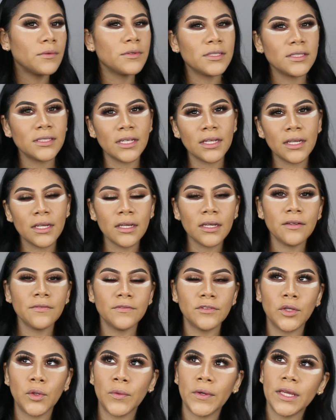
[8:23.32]
I was thinking
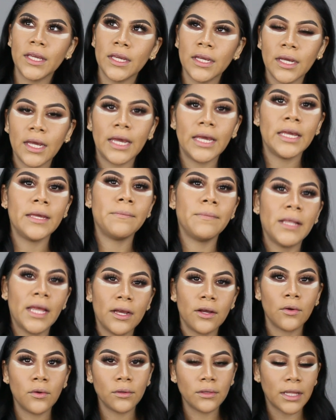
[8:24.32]
of doing a
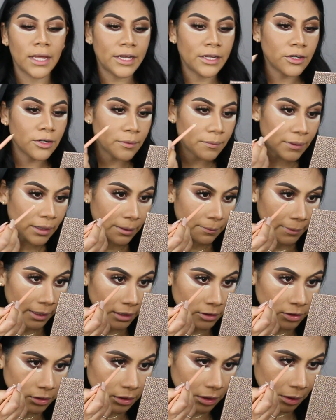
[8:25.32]
black kohl liner, but I'm
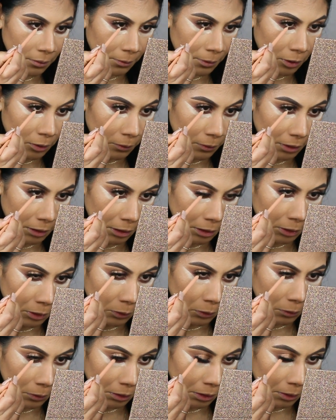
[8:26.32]
actually going to be doing a
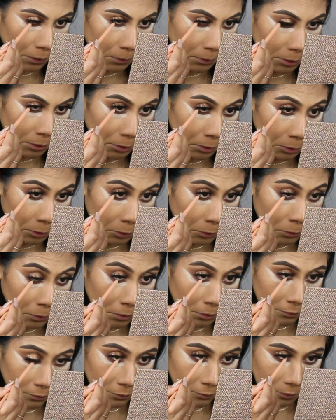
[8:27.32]
nude. I haven't done nude
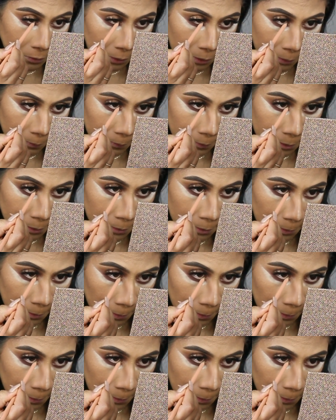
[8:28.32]
in forever.